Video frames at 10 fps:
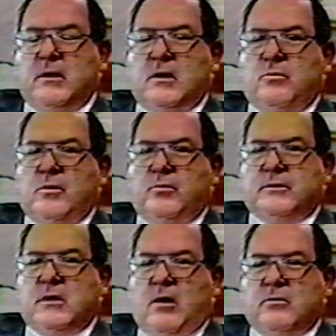we will
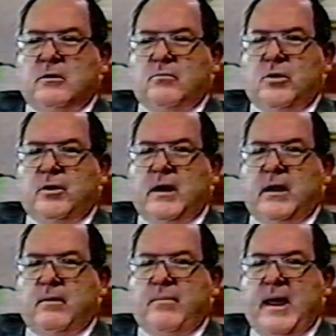talk to Murray
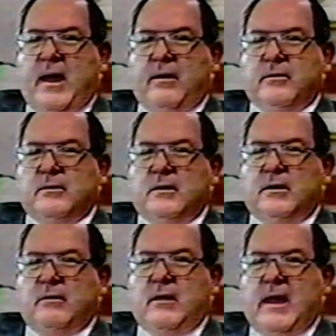about
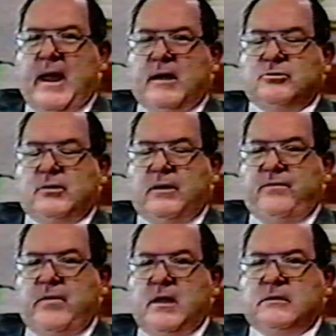the actual
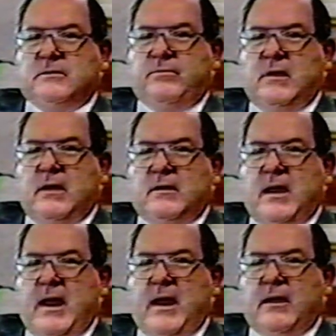events of the
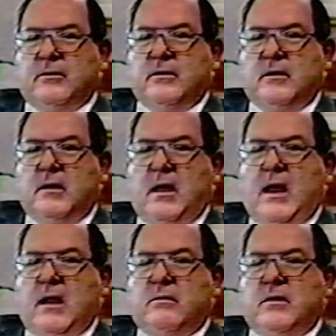attack
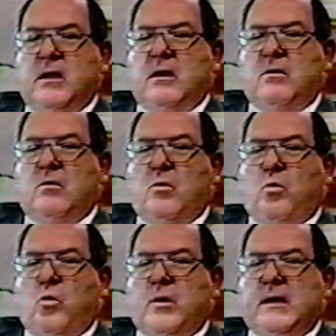and then
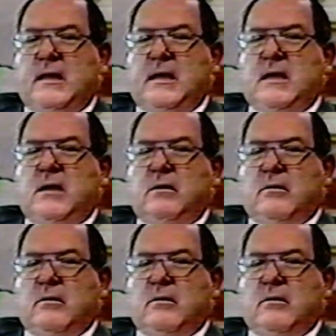what his